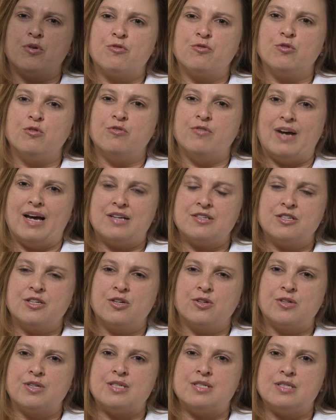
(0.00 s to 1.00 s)
Peripheral
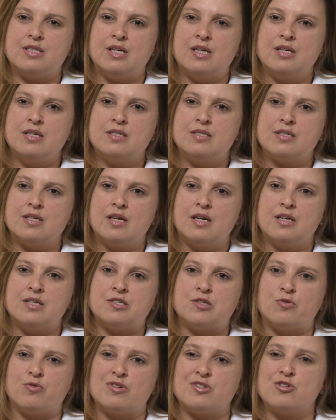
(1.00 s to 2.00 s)
vascular disease
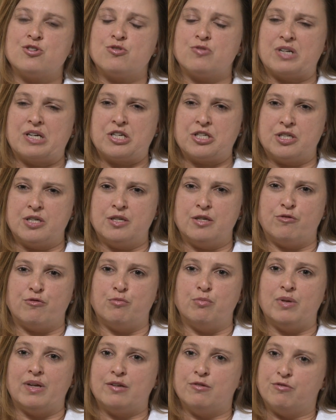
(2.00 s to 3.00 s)
is a restriction
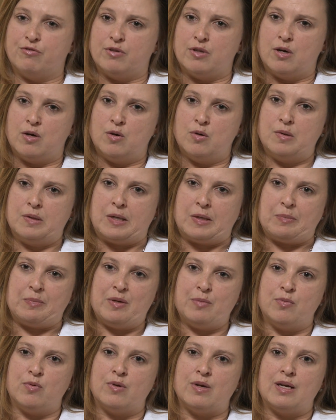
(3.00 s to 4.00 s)
of blood flow that
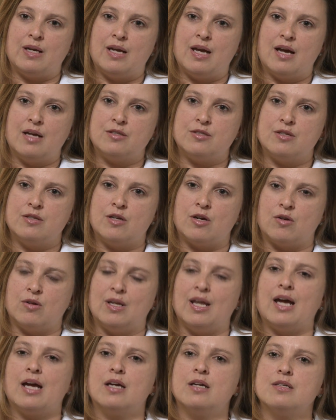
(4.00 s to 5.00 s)
people can get to their
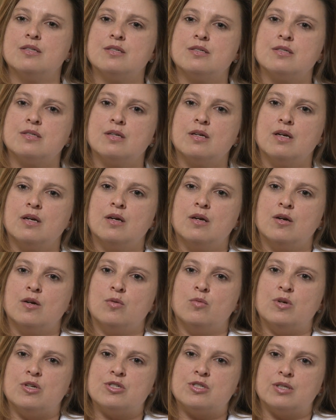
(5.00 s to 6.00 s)
legs,
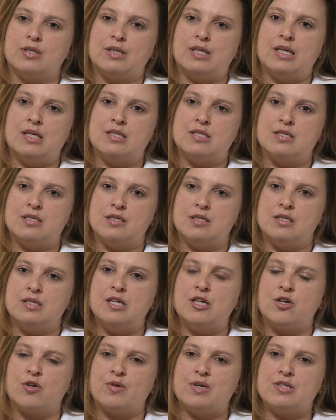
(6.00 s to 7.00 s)
which leads to
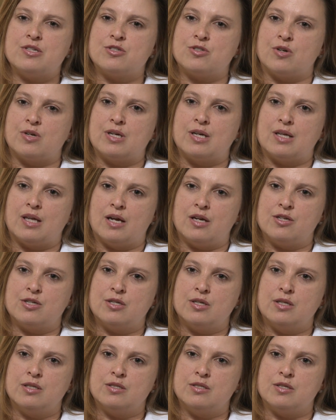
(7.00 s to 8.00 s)
decreased
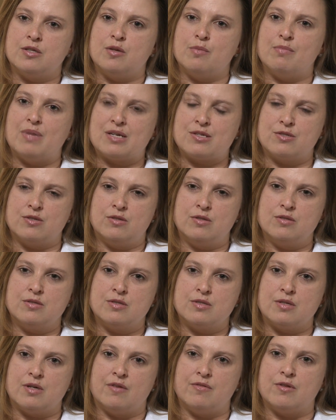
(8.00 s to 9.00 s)
circulation to the
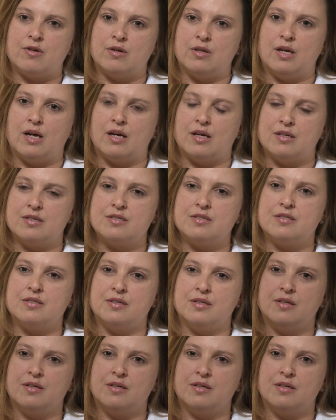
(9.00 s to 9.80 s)
muscles of their legs.